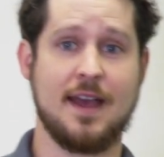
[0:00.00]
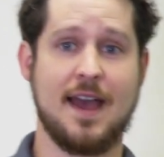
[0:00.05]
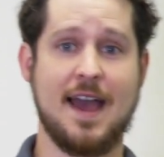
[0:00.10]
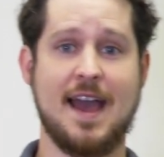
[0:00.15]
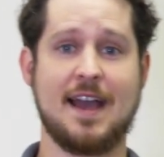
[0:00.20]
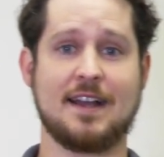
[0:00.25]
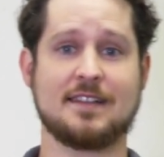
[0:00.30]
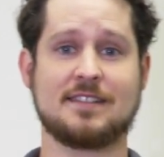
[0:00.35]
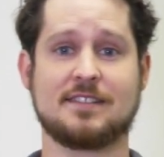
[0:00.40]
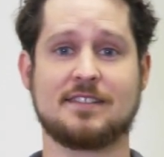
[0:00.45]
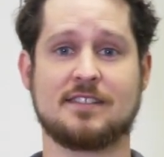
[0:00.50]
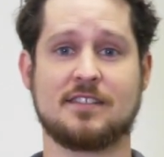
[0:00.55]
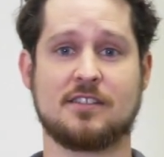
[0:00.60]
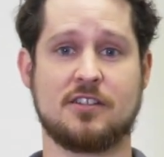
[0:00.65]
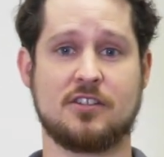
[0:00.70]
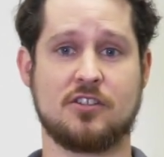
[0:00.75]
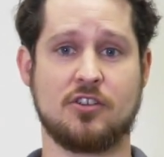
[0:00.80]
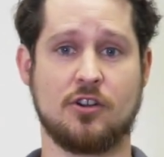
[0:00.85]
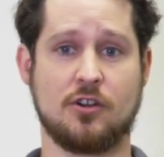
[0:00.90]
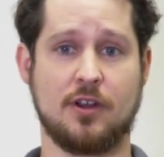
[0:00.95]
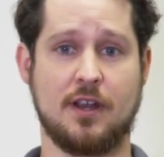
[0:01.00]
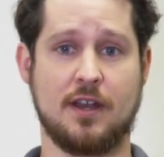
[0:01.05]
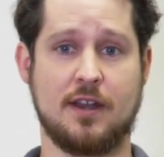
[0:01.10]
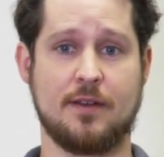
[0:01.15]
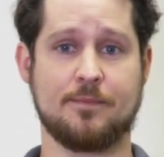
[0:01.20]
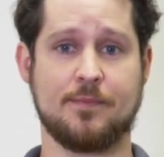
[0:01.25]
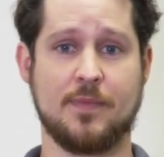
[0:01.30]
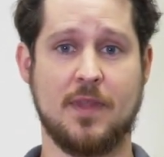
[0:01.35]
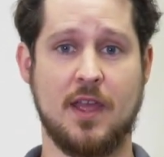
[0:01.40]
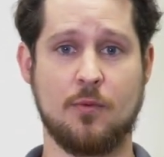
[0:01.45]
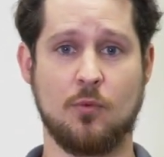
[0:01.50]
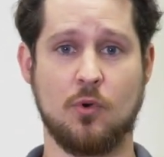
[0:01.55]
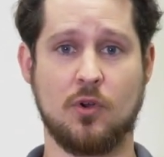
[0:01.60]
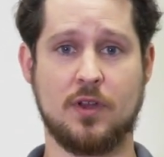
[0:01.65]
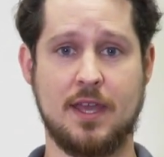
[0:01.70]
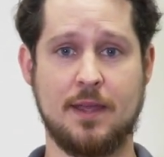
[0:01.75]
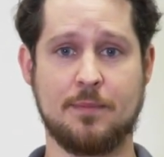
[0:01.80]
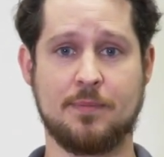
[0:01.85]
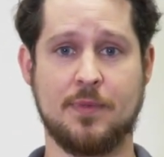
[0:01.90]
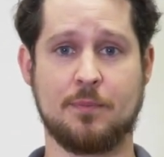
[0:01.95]
acts as a deterrent and will
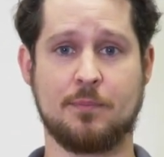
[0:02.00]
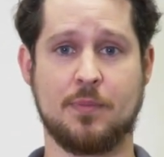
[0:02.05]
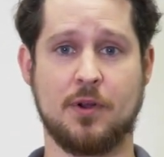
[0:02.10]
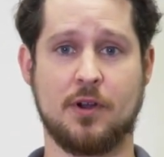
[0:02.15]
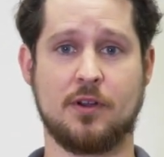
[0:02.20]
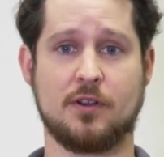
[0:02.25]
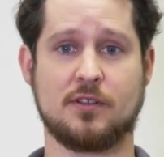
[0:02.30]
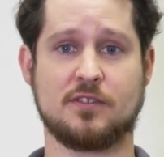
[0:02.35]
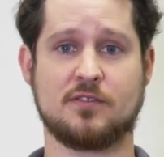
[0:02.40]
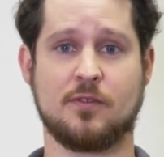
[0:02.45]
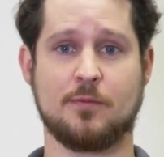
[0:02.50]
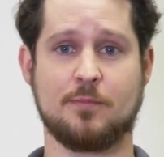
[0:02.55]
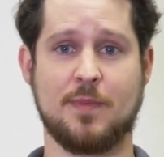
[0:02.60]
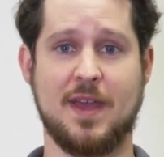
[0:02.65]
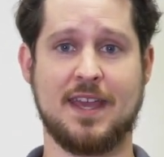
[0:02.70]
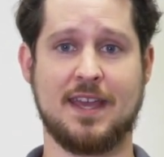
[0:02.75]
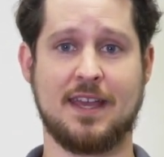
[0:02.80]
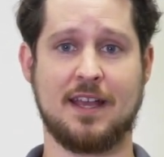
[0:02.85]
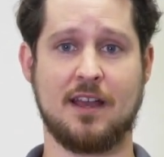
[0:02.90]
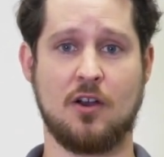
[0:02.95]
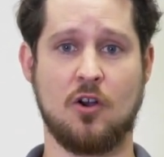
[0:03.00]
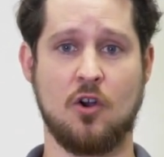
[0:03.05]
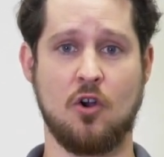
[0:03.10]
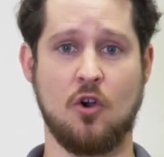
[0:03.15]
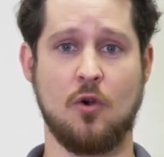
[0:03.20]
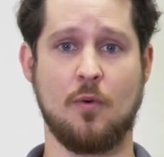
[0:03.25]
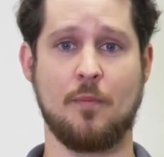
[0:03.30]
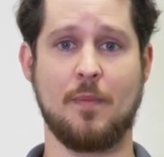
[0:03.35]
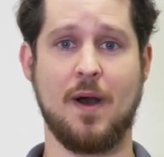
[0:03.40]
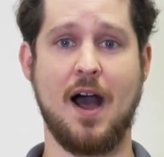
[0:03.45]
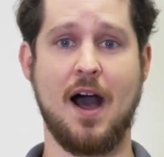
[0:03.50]
keep the birds from making a home